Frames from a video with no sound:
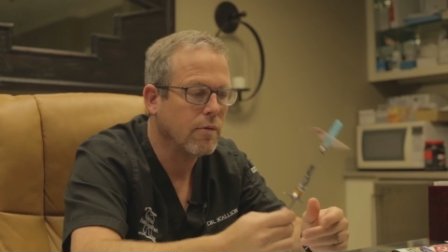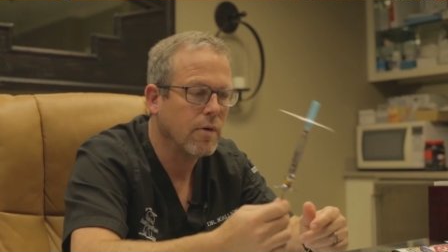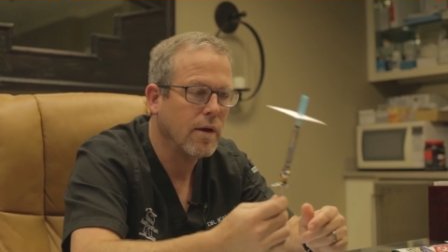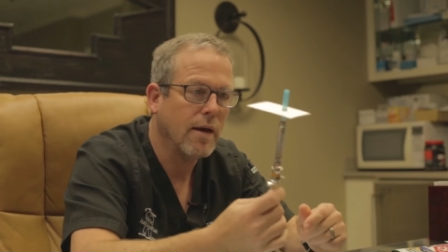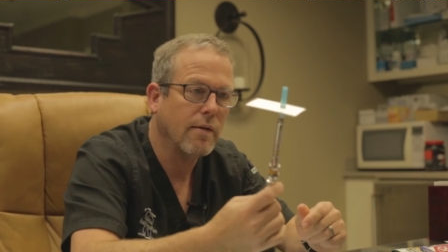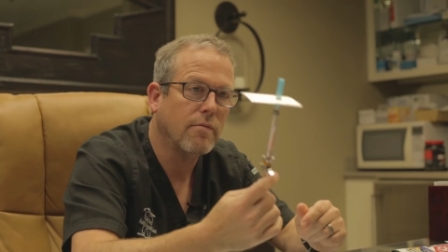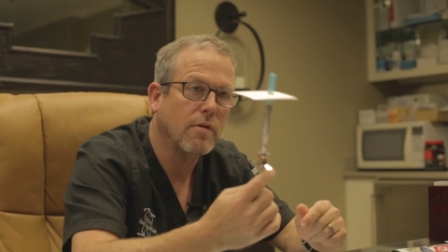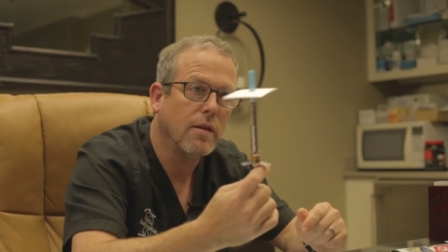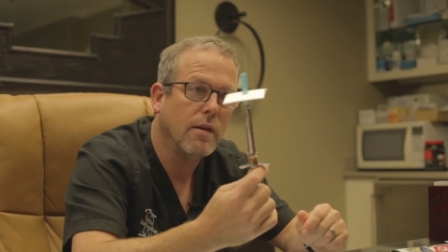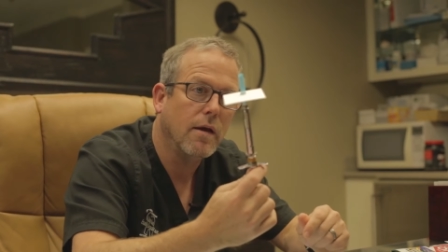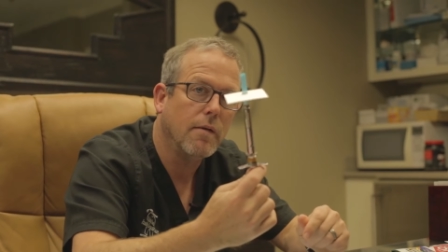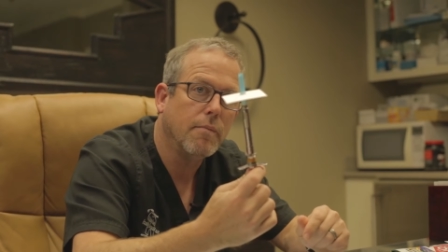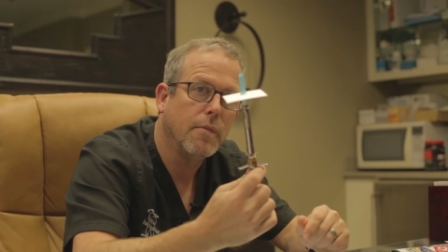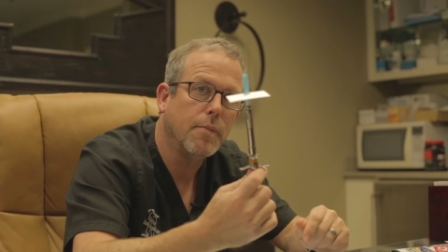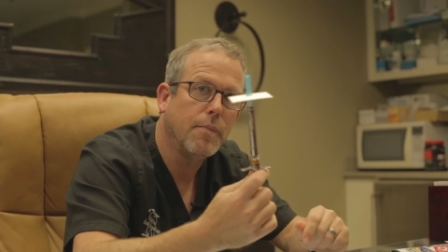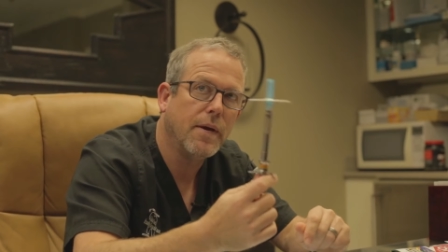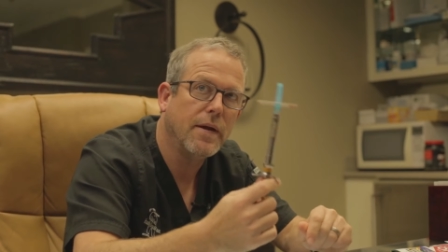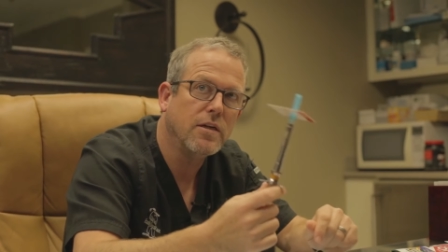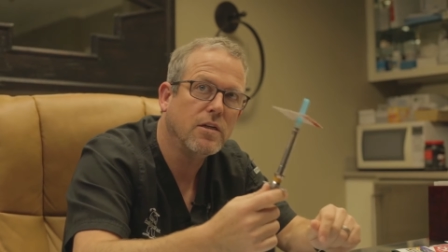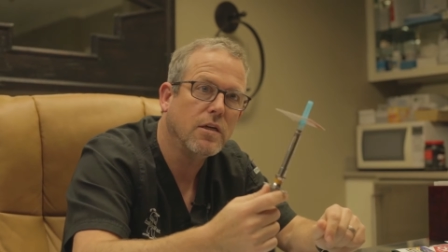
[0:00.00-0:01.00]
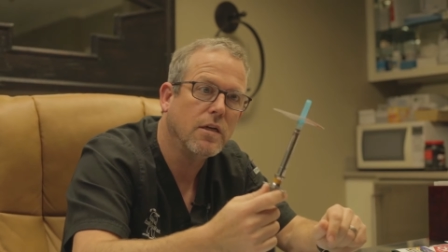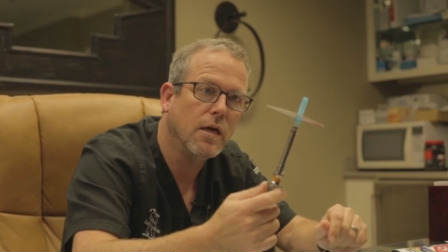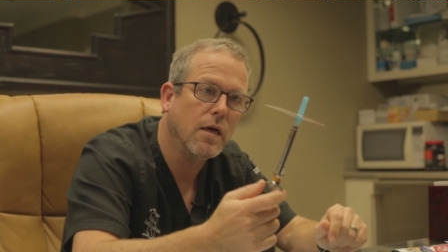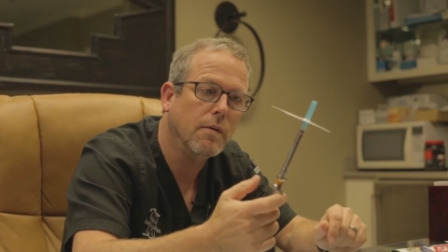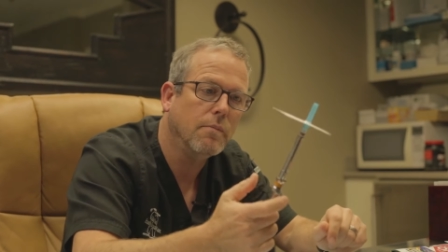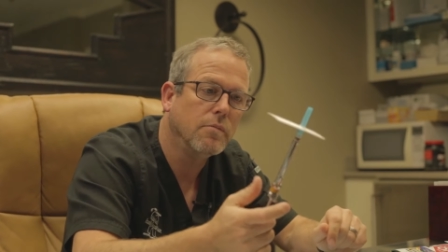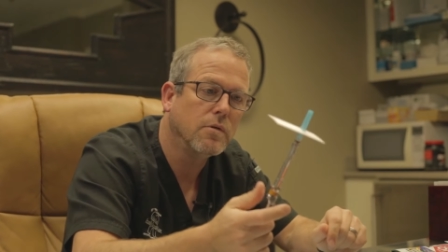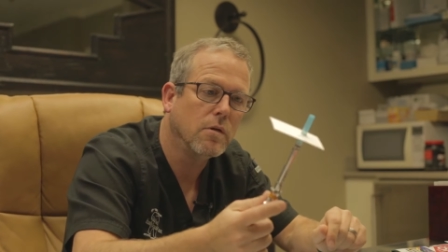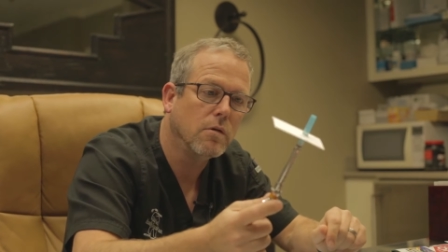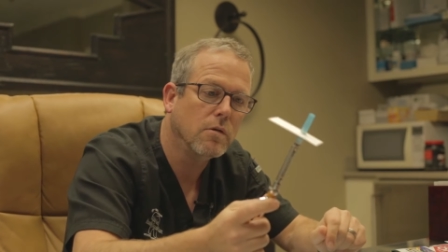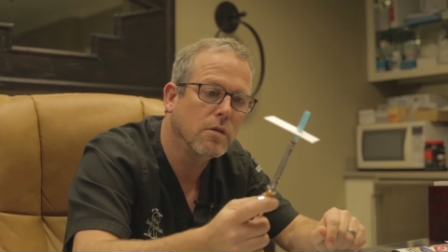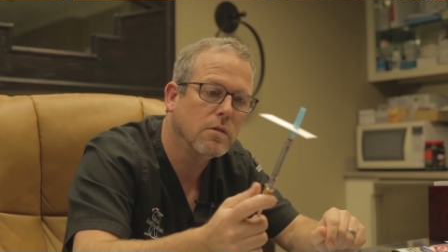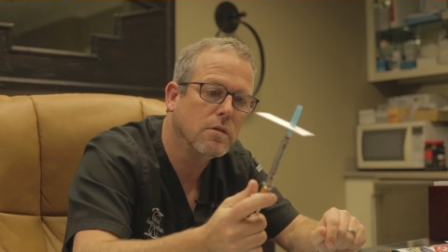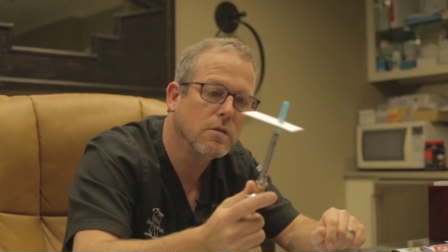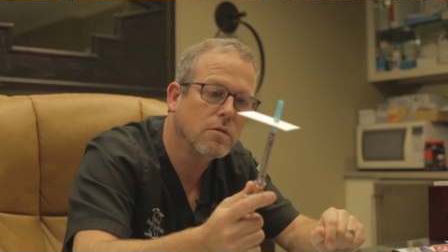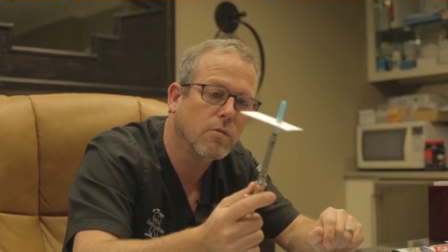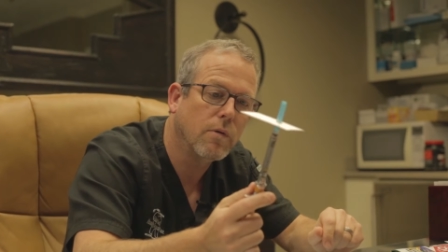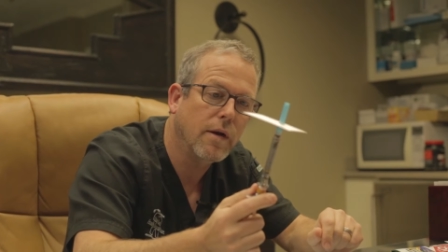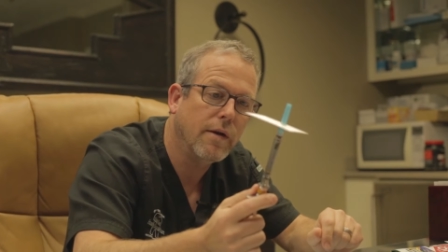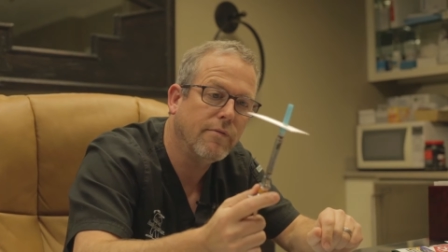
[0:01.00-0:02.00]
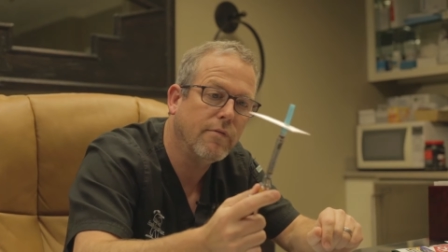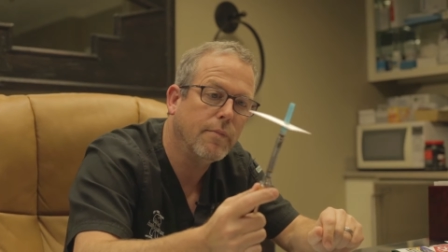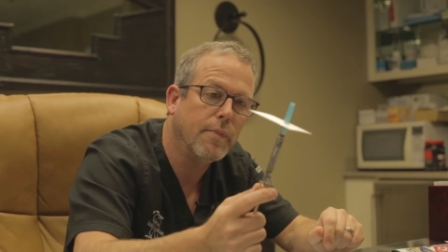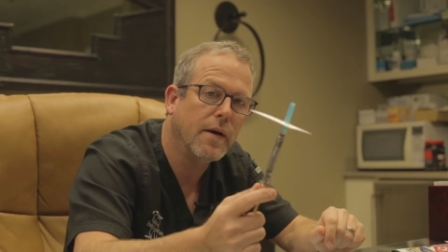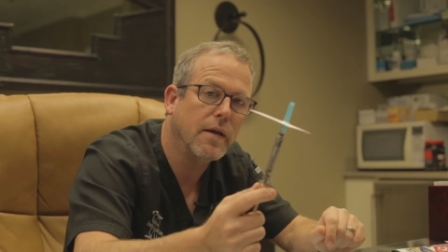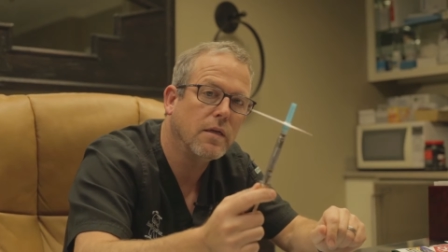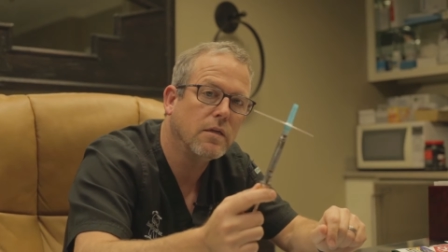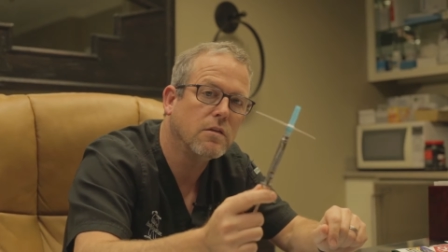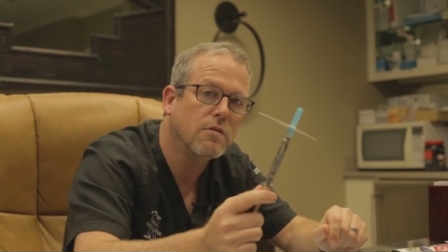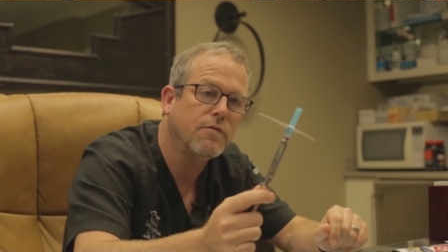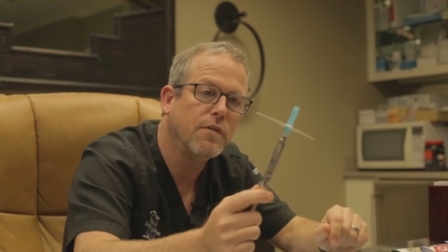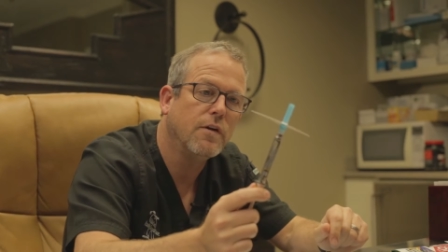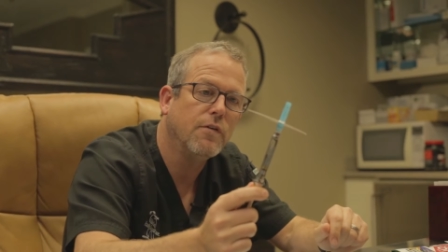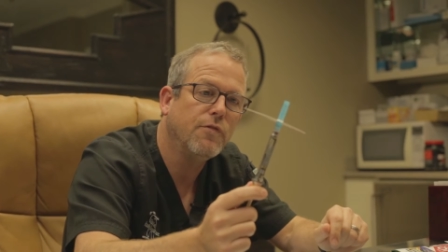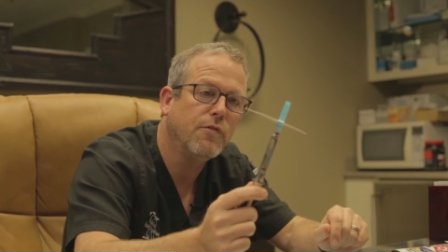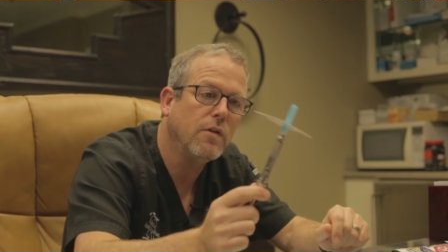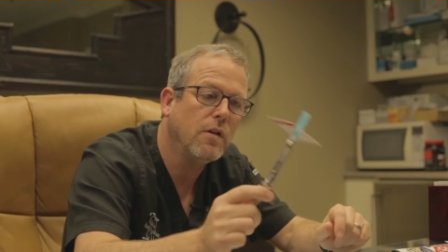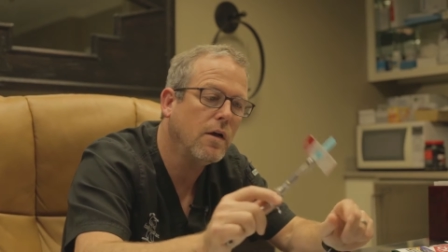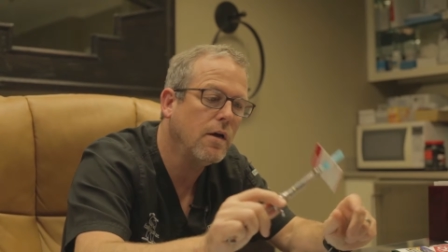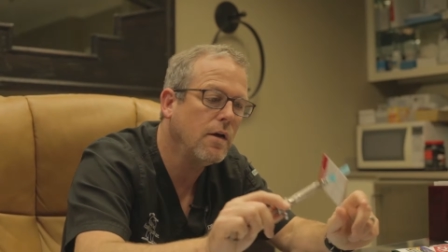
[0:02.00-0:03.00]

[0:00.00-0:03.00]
We have to numb the patient up, so this is what everybody's fearful